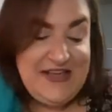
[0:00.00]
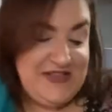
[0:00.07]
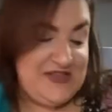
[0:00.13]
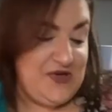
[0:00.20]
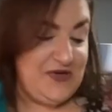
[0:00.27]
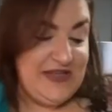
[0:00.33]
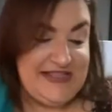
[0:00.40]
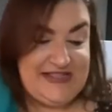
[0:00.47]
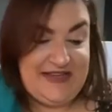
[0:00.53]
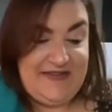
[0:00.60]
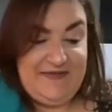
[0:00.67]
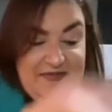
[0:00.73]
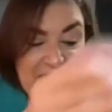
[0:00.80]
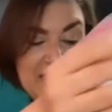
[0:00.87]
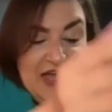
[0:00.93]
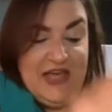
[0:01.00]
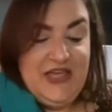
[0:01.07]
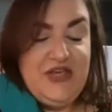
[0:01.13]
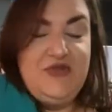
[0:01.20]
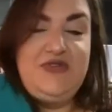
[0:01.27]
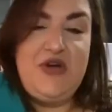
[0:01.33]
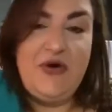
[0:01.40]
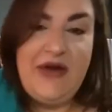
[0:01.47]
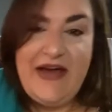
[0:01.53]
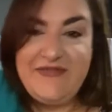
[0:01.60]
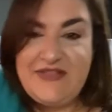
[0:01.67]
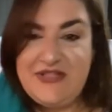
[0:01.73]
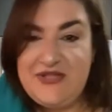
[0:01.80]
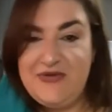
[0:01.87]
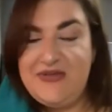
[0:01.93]
So listen, you don't
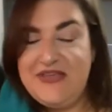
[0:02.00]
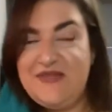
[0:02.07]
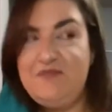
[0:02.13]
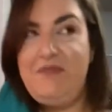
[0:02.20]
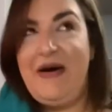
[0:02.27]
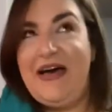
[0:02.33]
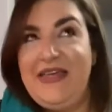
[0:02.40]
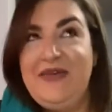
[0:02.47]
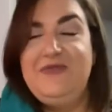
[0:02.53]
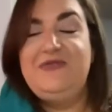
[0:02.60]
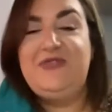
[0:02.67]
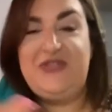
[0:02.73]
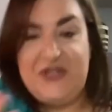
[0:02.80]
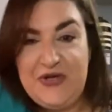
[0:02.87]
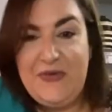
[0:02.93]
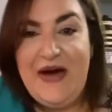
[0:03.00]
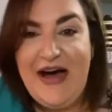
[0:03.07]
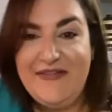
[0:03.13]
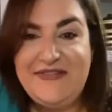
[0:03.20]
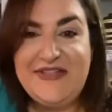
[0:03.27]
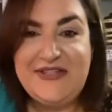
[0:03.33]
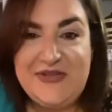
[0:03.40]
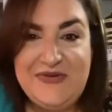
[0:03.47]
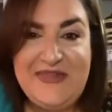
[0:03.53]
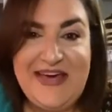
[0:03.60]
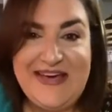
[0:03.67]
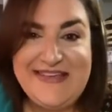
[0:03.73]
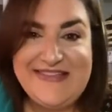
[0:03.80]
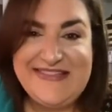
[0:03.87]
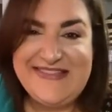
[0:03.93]
have to do this, but you do have to do
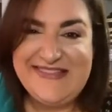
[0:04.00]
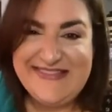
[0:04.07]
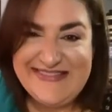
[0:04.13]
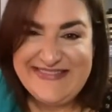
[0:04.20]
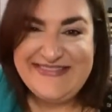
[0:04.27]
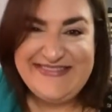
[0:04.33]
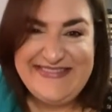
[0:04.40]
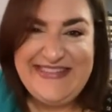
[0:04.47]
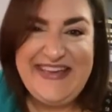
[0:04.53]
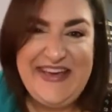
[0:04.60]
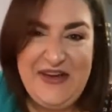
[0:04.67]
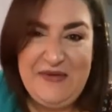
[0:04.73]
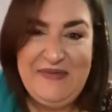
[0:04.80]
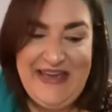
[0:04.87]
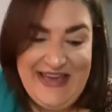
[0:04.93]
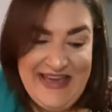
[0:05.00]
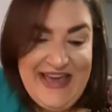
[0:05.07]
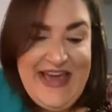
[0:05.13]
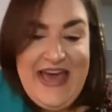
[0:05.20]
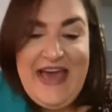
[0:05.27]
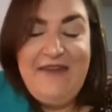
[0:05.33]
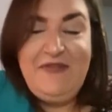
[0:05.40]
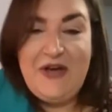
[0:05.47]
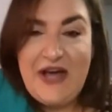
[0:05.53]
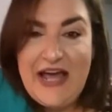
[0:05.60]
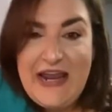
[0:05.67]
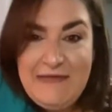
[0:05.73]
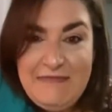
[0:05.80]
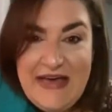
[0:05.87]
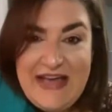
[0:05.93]
this. You hear me? If you're
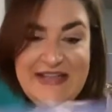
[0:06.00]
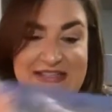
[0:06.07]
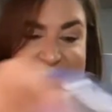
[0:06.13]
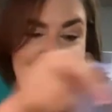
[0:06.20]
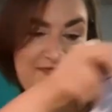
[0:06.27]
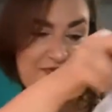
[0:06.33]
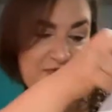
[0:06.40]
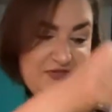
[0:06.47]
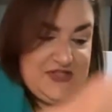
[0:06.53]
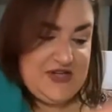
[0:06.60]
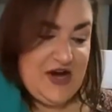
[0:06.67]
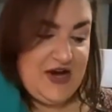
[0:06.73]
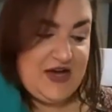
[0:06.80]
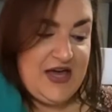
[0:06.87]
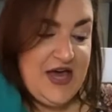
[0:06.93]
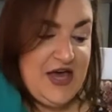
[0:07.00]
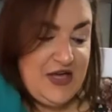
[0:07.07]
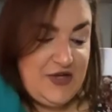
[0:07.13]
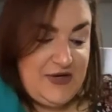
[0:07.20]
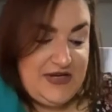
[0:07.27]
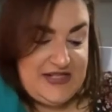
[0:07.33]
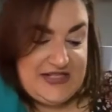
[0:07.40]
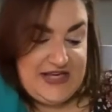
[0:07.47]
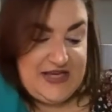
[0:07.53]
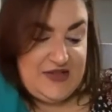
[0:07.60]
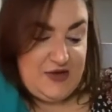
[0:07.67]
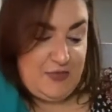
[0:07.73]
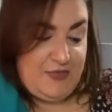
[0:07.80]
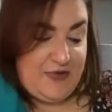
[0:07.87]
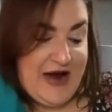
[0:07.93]
gonna make seafood stock, you need to
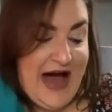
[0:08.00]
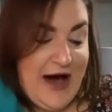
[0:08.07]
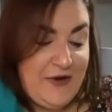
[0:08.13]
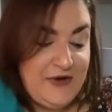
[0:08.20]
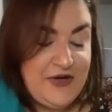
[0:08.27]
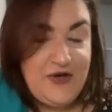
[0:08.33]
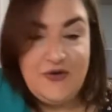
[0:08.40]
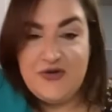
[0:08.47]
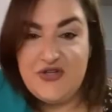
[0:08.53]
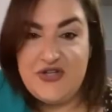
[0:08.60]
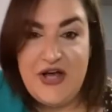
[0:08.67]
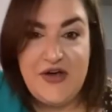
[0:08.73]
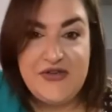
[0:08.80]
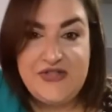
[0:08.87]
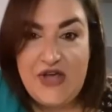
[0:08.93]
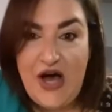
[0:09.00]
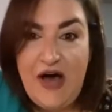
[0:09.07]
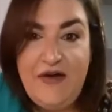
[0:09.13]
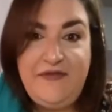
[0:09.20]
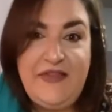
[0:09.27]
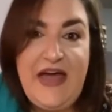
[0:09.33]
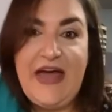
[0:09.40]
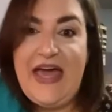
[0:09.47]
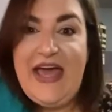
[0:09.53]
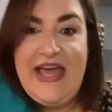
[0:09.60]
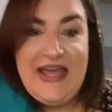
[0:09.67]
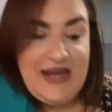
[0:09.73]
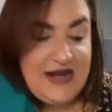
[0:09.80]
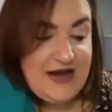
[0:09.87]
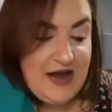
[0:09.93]
either brown your shells off like
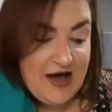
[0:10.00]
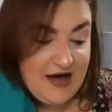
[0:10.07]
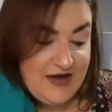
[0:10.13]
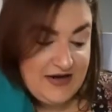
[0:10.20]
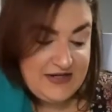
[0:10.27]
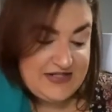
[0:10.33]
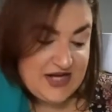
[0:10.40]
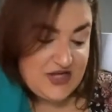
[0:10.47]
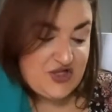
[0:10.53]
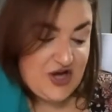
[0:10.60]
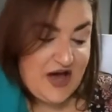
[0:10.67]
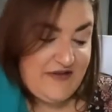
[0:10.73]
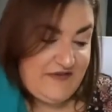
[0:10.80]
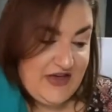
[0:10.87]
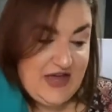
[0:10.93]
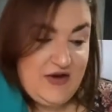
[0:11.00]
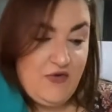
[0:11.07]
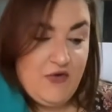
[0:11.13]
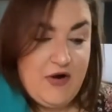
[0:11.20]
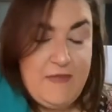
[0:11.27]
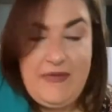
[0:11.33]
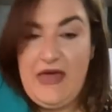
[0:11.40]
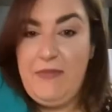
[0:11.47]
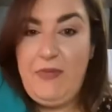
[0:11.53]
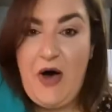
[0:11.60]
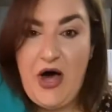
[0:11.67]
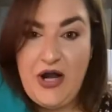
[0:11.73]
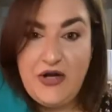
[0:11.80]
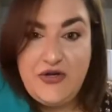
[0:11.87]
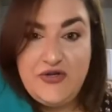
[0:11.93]
in a Dutch oven or a big
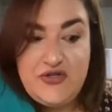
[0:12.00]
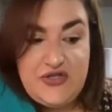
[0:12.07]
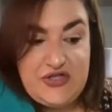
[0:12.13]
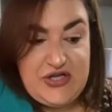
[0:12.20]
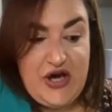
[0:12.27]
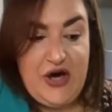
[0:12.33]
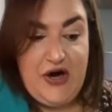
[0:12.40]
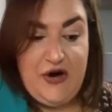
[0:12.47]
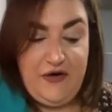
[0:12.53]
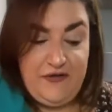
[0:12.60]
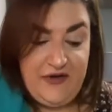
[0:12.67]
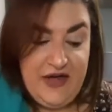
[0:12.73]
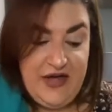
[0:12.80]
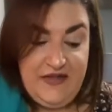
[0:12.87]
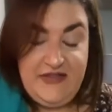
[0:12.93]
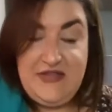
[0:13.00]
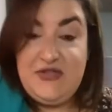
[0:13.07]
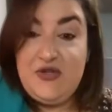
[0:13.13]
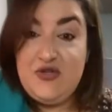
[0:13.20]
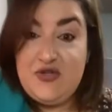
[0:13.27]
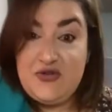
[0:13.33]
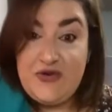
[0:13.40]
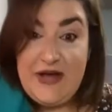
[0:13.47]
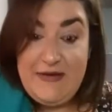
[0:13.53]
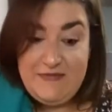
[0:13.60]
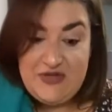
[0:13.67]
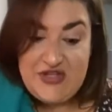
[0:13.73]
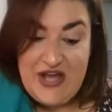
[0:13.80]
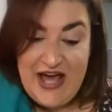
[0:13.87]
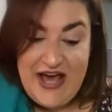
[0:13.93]
pot on your stove. These are shrimp
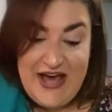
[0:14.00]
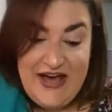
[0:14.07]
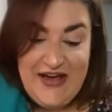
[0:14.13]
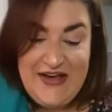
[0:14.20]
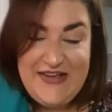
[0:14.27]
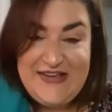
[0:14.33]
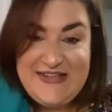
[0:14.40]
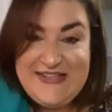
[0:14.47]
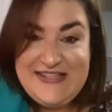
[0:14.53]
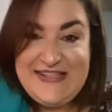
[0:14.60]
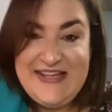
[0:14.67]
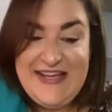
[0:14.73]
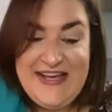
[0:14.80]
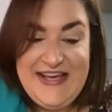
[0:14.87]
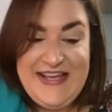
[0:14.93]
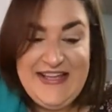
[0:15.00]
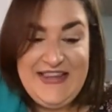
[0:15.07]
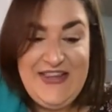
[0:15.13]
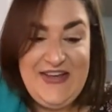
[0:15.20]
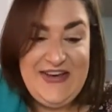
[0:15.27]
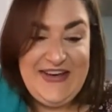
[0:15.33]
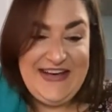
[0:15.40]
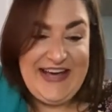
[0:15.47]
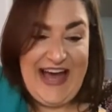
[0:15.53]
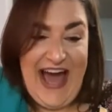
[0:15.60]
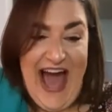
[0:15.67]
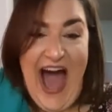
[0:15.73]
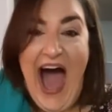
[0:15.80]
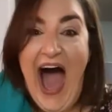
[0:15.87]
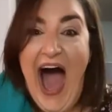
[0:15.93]
shells. Look,
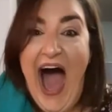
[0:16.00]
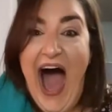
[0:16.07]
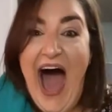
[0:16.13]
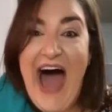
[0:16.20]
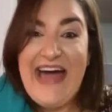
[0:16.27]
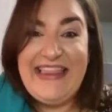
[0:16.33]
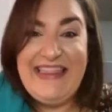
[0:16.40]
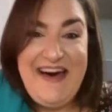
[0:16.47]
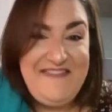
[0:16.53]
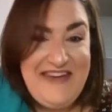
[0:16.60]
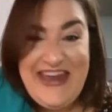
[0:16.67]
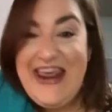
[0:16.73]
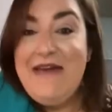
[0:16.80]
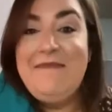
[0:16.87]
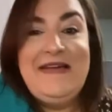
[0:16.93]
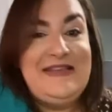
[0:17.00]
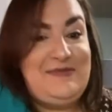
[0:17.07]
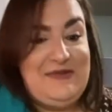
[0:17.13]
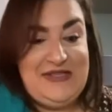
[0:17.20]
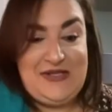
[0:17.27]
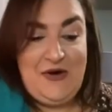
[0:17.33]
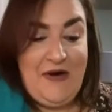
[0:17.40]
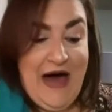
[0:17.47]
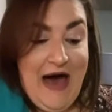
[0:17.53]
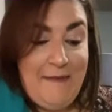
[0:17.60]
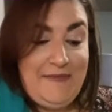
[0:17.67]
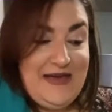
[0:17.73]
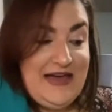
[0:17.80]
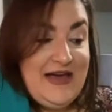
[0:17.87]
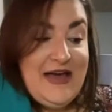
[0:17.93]
I love it. It makes me so
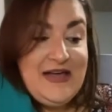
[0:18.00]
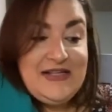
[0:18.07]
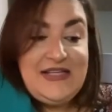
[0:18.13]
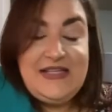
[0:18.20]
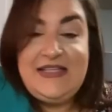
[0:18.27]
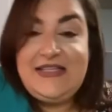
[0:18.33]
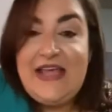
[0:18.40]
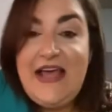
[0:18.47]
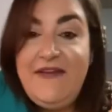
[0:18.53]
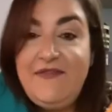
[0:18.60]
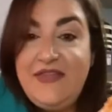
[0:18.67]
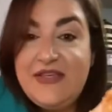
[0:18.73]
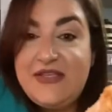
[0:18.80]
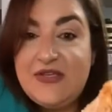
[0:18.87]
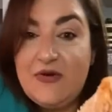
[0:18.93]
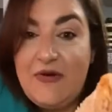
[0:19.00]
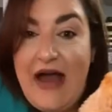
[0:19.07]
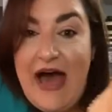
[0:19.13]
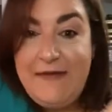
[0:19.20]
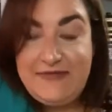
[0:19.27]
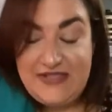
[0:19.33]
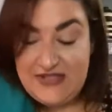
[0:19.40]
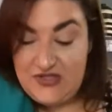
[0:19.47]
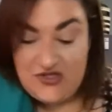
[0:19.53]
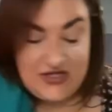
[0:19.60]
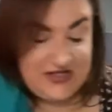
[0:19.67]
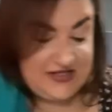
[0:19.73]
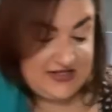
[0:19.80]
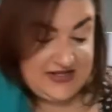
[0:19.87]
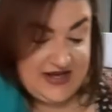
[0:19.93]
happy. To save the scraps is
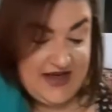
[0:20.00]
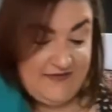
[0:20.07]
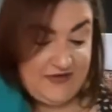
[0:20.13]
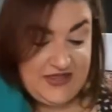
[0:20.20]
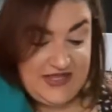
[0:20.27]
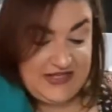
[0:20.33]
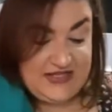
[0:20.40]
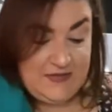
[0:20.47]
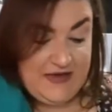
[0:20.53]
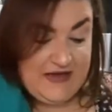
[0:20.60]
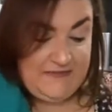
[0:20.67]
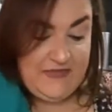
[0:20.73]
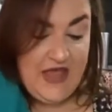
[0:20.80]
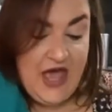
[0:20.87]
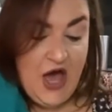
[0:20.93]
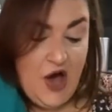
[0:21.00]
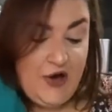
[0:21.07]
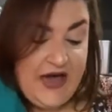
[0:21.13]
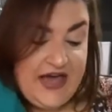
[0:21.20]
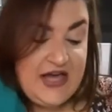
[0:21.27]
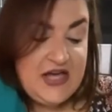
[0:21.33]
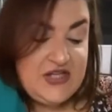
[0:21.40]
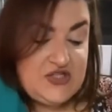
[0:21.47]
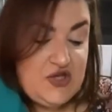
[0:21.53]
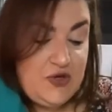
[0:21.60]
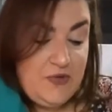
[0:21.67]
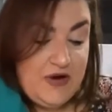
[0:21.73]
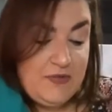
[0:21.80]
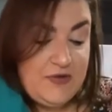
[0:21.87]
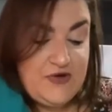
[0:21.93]
just everything to me. Okay, so you
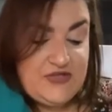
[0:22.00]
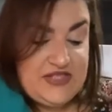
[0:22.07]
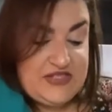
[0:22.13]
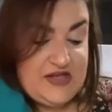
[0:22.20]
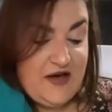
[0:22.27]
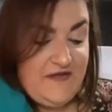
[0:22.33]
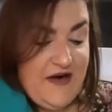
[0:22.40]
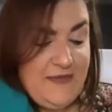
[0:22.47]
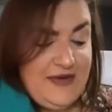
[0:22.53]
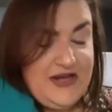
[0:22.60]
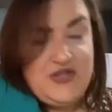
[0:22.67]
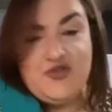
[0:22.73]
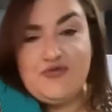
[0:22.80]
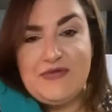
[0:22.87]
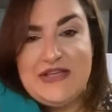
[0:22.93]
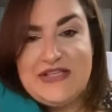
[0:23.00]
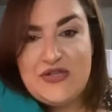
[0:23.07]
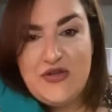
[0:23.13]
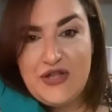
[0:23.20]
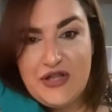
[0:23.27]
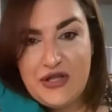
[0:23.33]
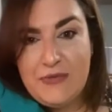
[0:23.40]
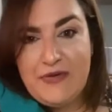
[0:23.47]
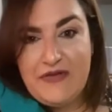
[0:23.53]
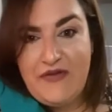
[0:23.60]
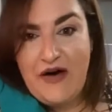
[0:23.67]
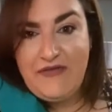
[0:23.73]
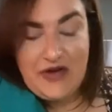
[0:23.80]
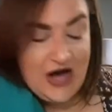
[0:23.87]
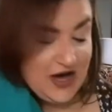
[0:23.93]
wanna roast this off. I'm gonna drizzle a little bit of
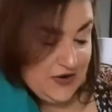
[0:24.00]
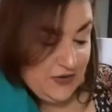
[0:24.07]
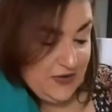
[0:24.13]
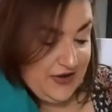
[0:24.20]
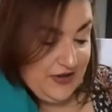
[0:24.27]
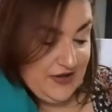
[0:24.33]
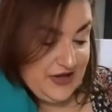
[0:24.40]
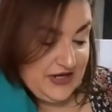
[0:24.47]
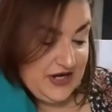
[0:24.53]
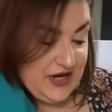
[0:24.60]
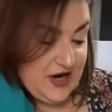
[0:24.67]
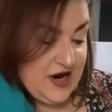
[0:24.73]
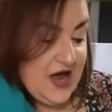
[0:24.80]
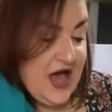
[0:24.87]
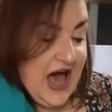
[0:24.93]
avocado oil on here.